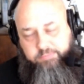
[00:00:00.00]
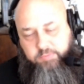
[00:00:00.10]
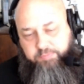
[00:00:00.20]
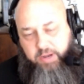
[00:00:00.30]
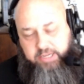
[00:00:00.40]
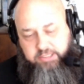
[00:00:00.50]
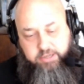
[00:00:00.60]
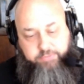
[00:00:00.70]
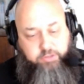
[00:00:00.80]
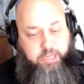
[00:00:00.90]

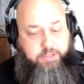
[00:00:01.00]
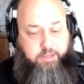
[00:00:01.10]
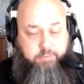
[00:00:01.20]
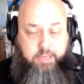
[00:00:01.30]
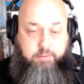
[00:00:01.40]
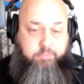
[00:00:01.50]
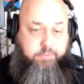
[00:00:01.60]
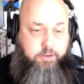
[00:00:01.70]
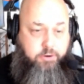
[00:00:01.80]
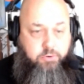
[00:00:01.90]
positively, then
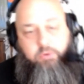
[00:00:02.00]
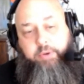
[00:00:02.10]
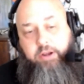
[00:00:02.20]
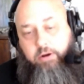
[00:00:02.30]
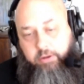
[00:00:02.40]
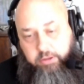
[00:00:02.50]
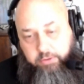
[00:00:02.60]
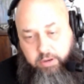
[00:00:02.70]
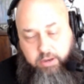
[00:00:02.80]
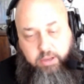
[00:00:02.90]
you know, who are we to
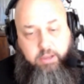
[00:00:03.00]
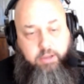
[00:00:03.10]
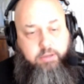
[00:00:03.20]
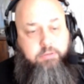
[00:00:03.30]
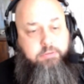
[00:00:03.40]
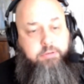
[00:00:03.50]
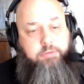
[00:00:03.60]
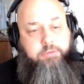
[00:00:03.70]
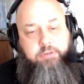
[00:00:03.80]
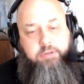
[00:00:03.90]
argue
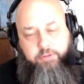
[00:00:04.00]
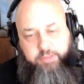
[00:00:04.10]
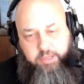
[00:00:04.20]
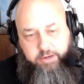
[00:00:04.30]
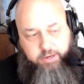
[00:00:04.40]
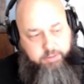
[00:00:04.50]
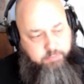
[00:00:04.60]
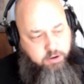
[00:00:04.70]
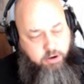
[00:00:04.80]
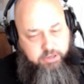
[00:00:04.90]
other than
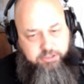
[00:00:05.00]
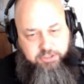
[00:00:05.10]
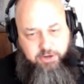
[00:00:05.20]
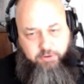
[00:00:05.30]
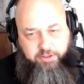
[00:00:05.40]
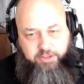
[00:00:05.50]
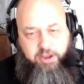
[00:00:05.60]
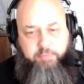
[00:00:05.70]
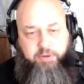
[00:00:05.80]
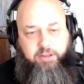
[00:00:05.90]
McCarthy just toting the
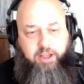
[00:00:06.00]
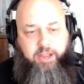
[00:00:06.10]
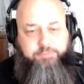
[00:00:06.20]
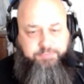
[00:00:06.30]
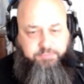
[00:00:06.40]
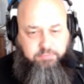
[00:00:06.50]
company line?